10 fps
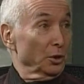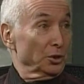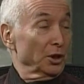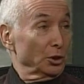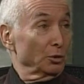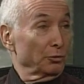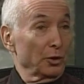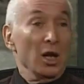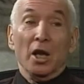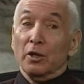set you
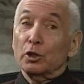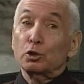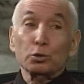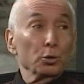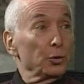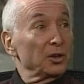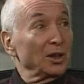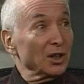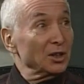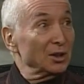free. The truth
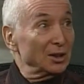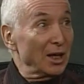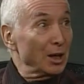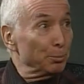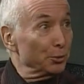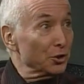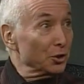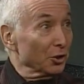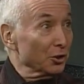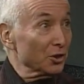doesn't take
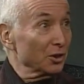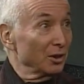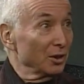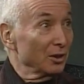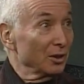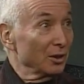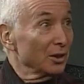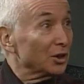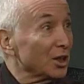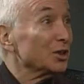prisoners.
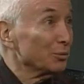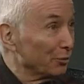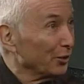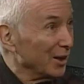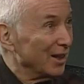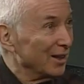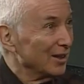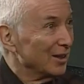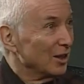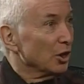It sets them free.
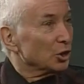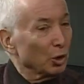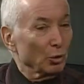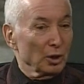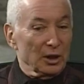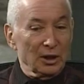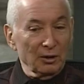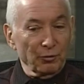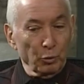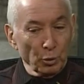So
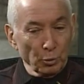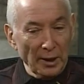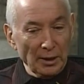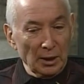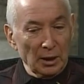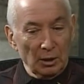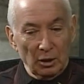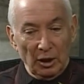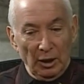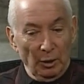if we're ready,
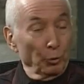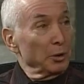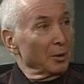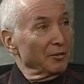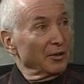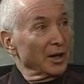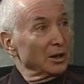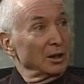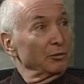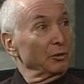and we may find,
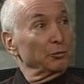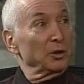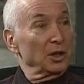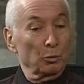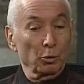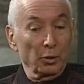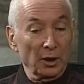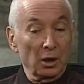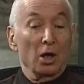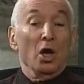even if we think we're
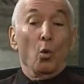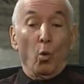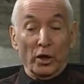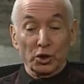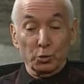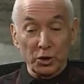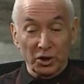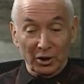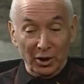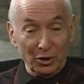ready, once we
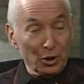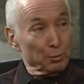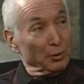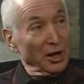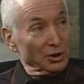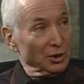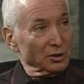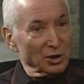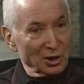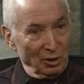start this process,
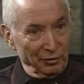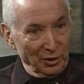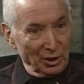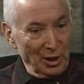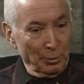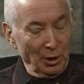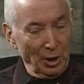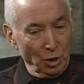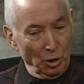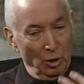the
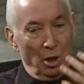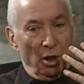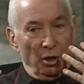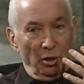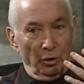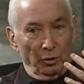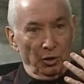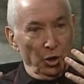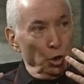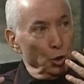self-examination,
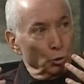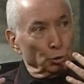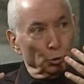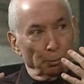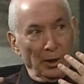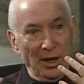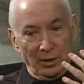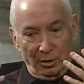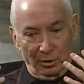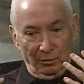the neutral
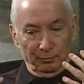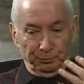positive